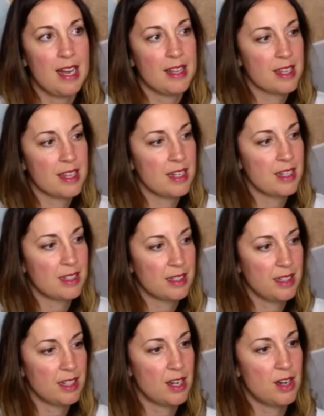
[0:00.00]
think,
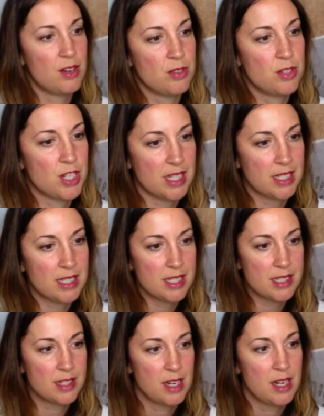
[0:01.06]

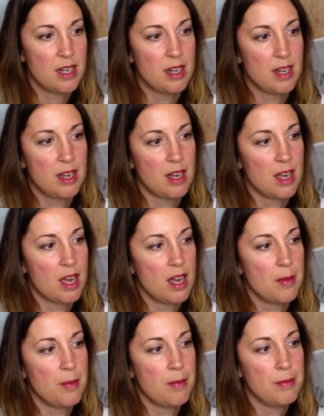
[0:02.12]
just
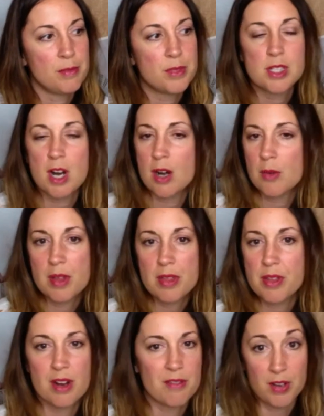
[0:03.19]
start with
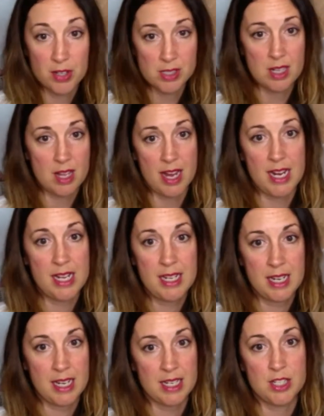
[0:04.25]
your first client
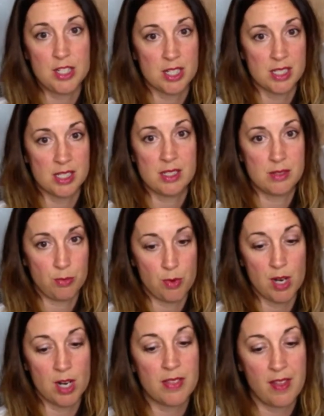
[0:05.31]
and just
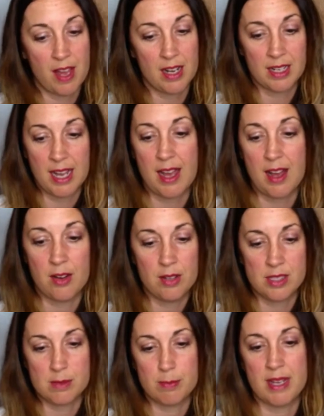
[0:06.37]
work that account
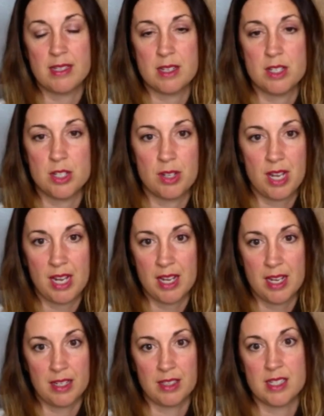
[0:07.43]
as best as you
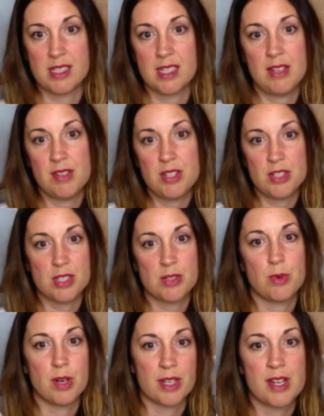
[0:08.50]
can, because even just
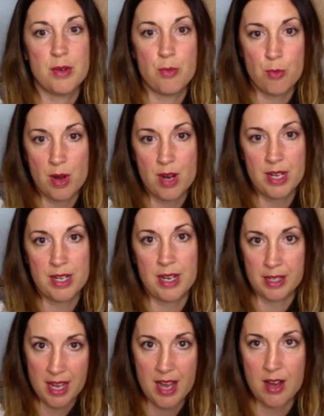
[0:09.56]
working one
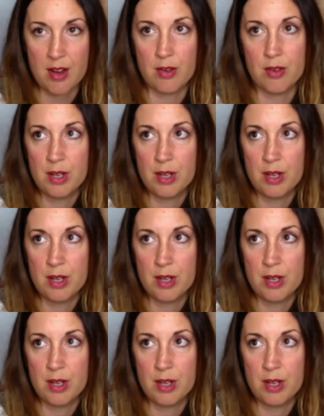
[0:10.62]
account